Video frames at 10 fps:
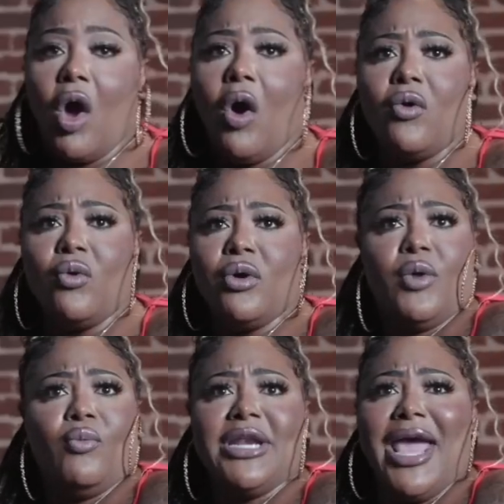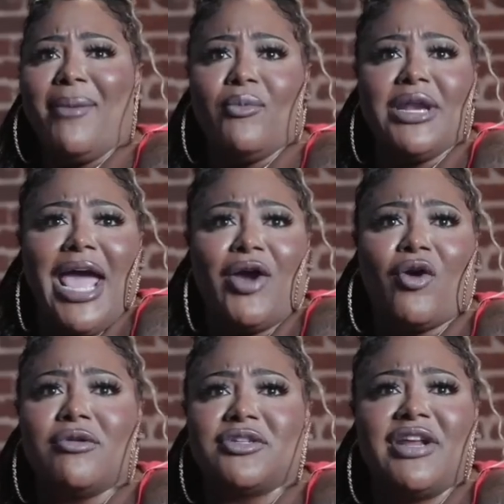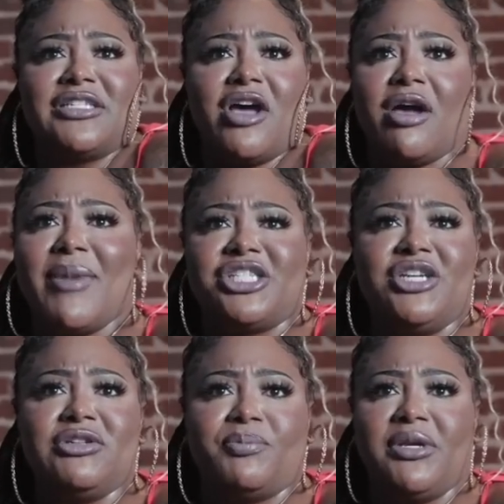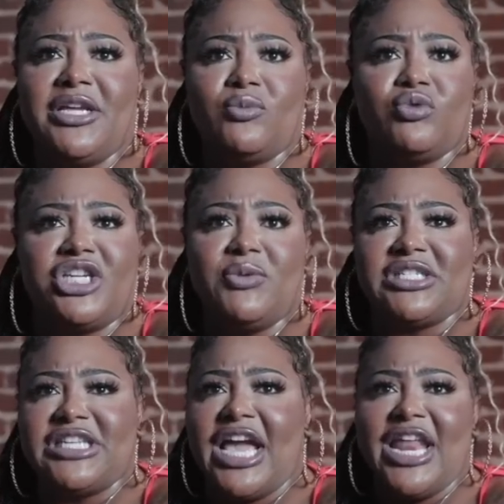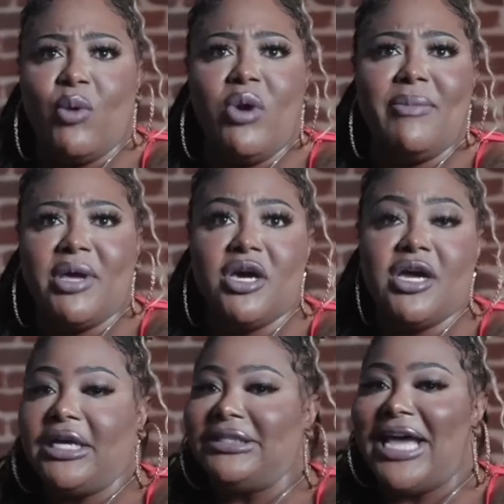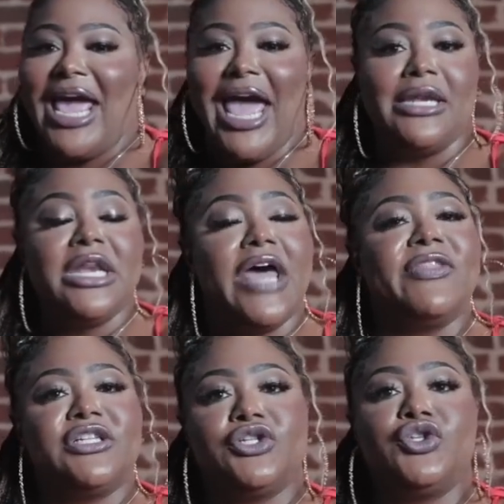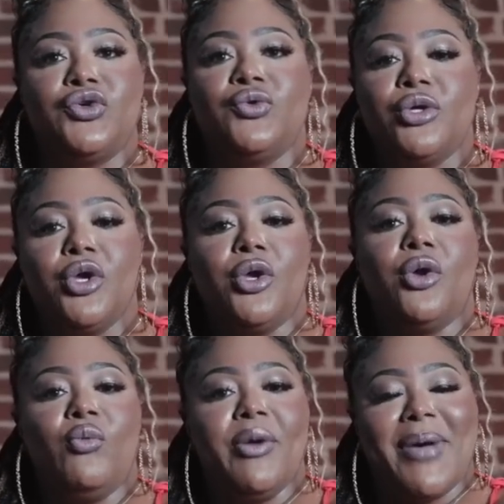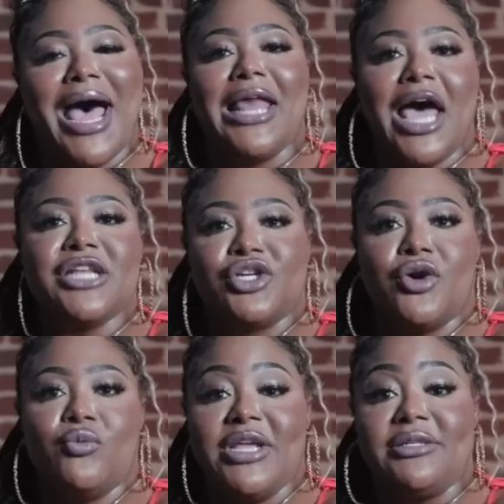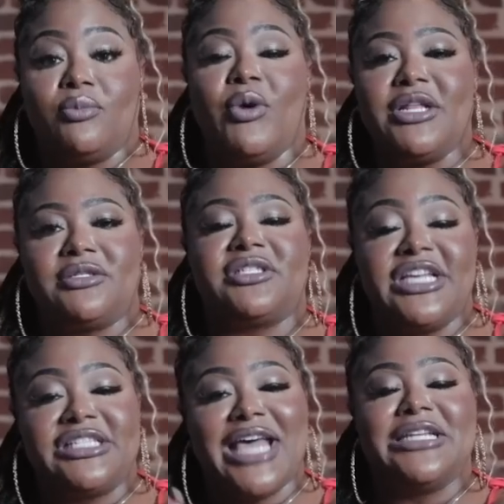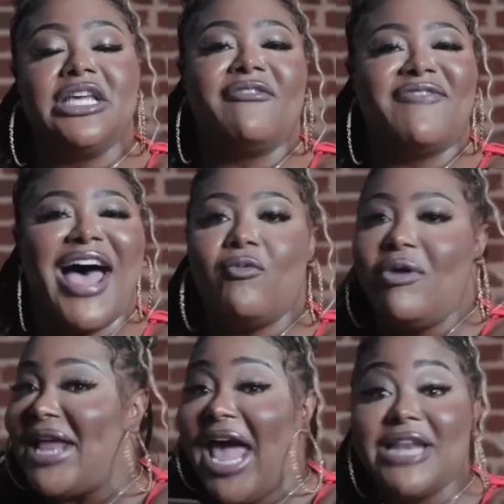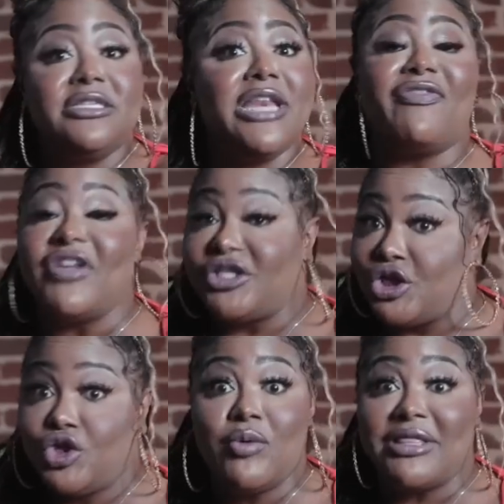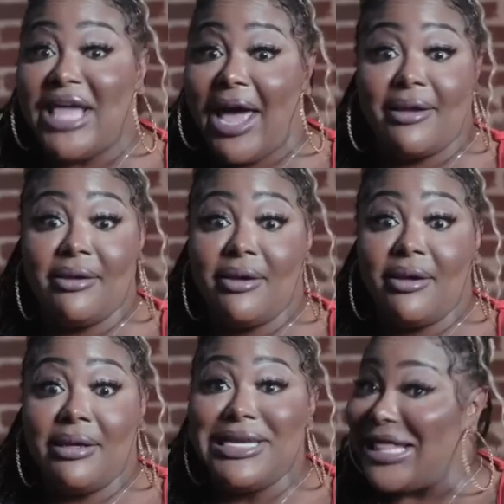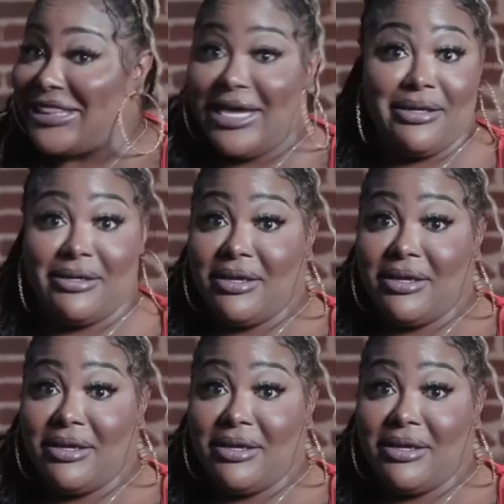Oh, when that when that girl was over there talking about she was police, she was saying that womenhood that had nothing to do with biological, with with cis-identified women. It had nothing to do with that. Nothing.